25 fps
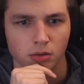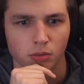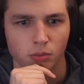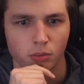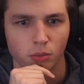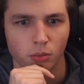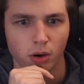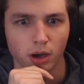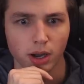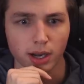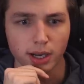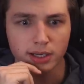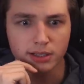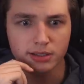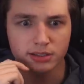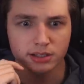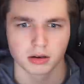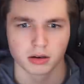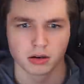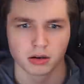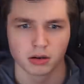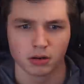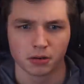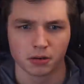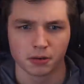What?
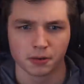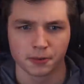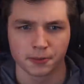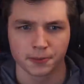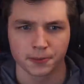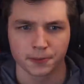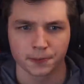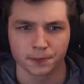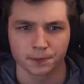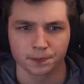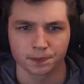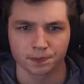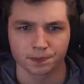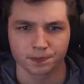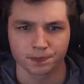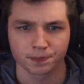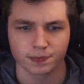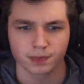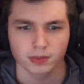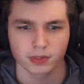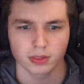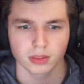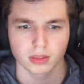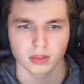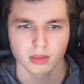Let's
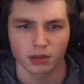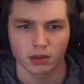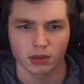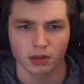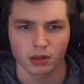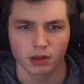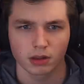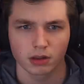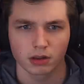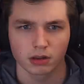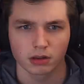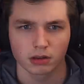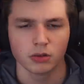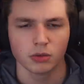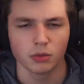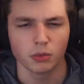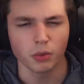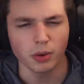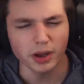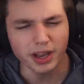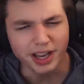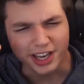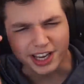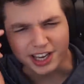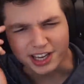play.
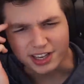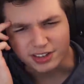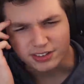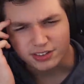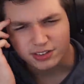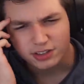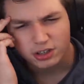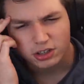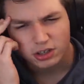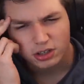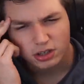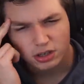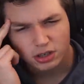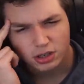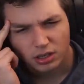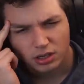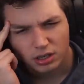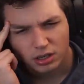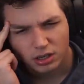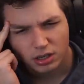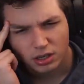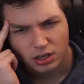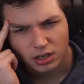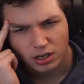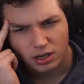Wait.
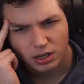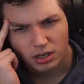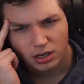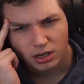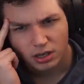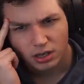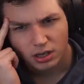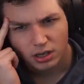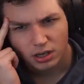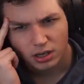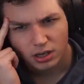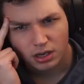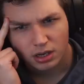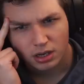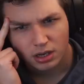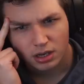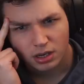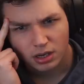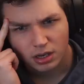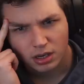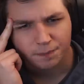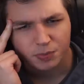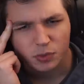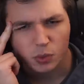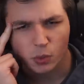I'm done playing.
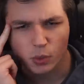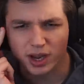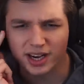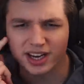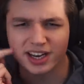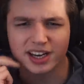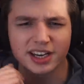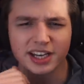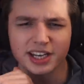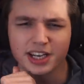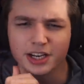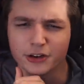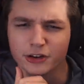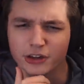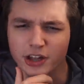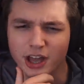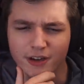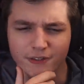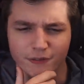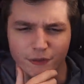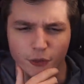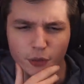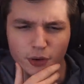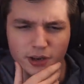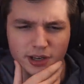Why did he hear that
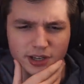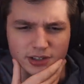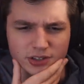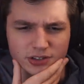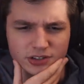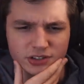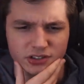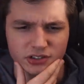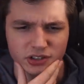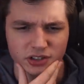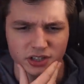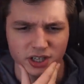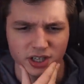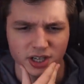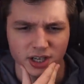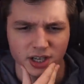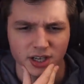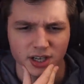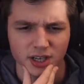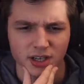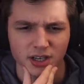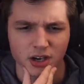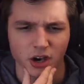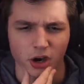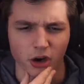
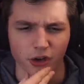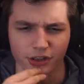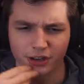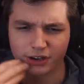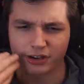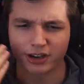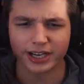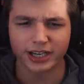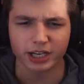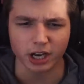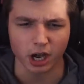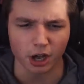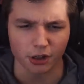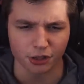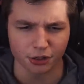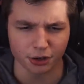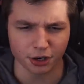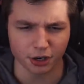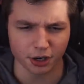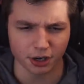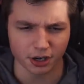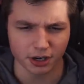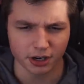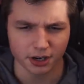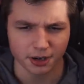voice? Are there like
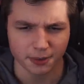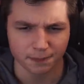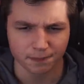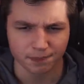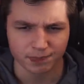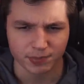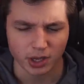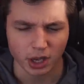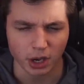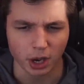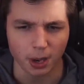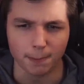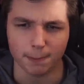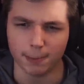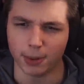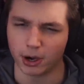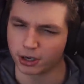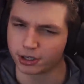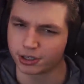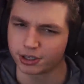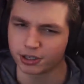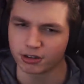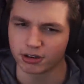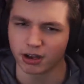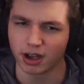other
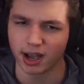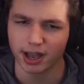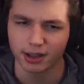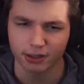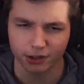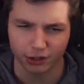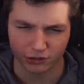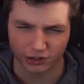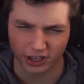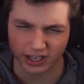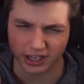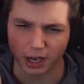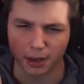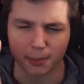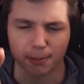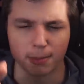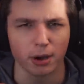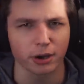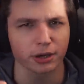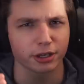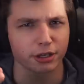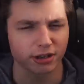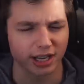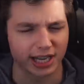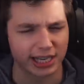homunculi. There's like
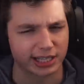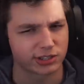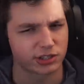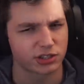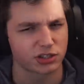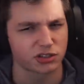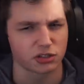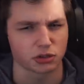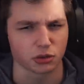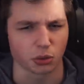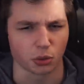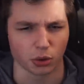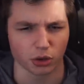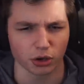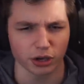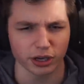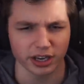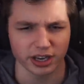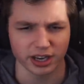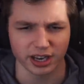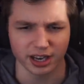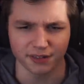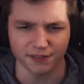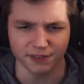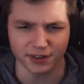homunculi stored
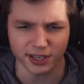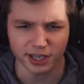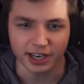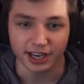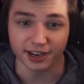in envy.